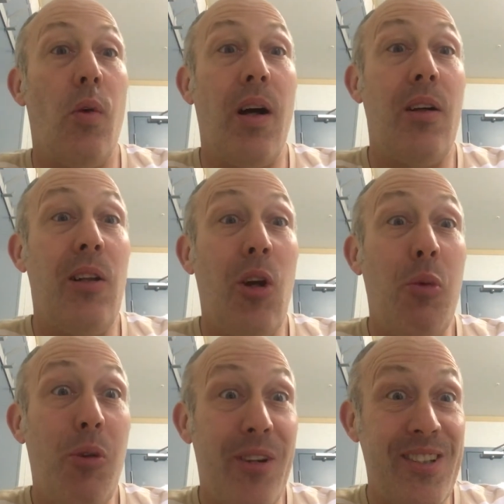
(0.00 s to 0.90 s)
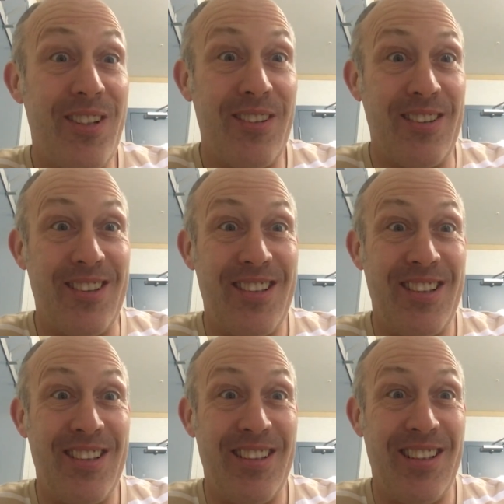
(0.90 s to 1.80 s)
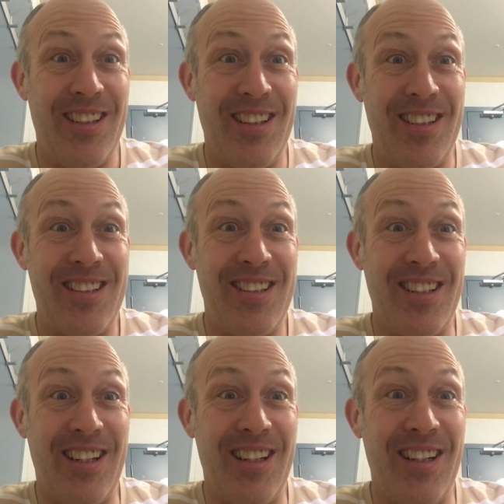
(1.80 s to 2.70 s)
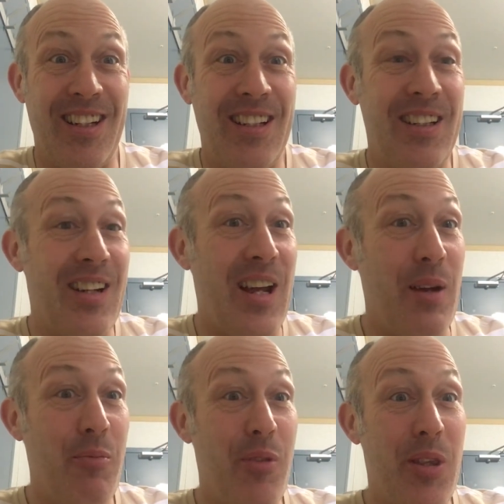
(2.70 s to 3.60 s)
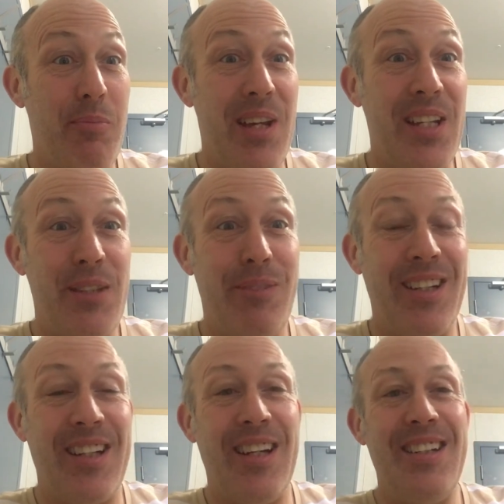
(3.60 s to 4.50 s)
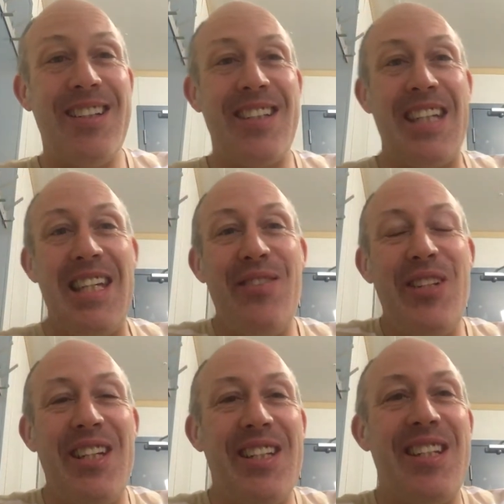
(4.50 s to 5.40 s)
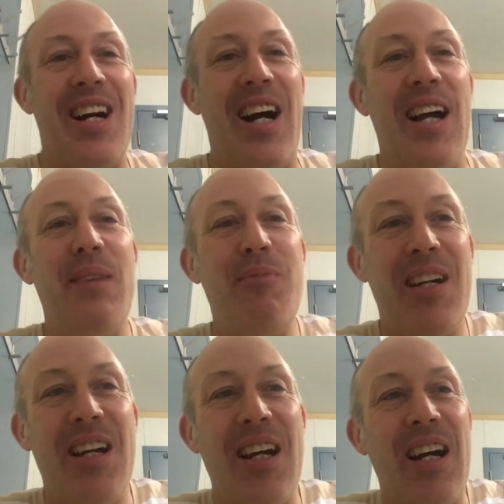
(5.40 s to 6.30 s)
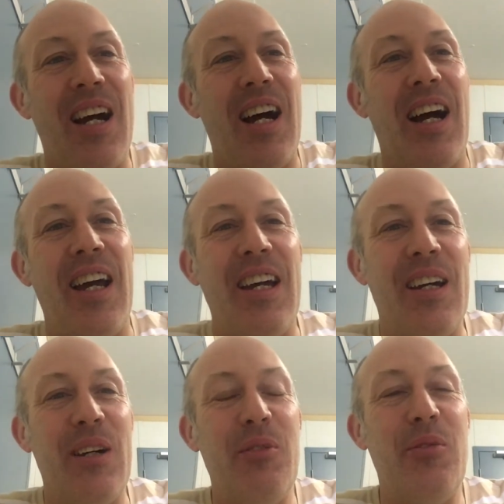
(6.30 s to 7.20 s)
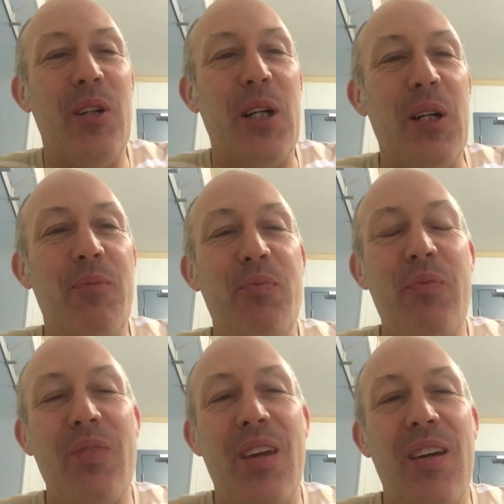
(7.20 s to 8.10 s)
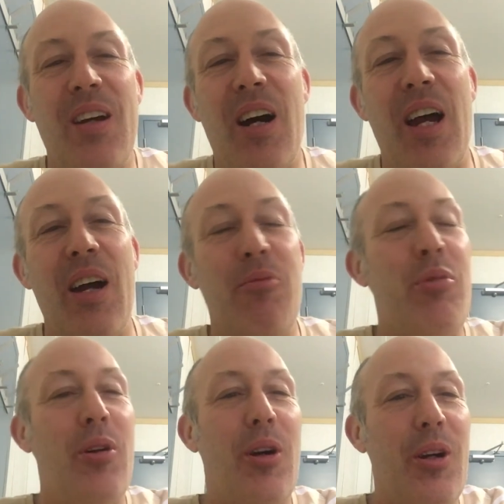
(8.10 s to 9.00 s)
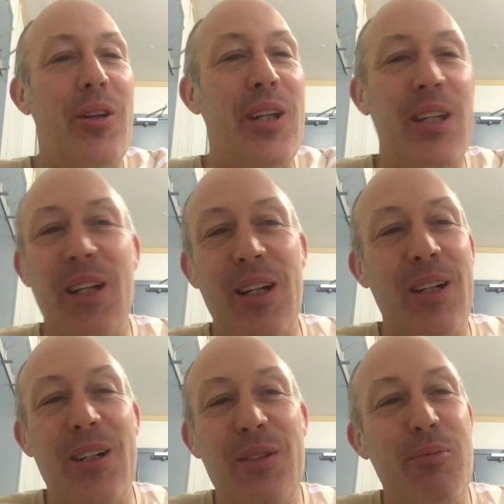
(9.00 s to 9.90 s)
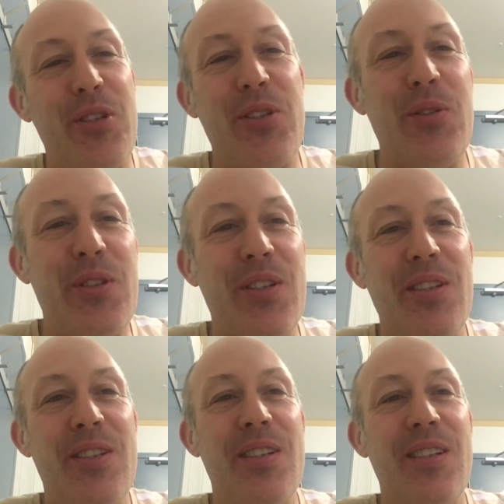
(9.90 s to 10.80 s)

Well, hello boys and girls. It's, uh, here I am in the basement again. It's evening time. I have, uh, I have put all the, uh, masseuses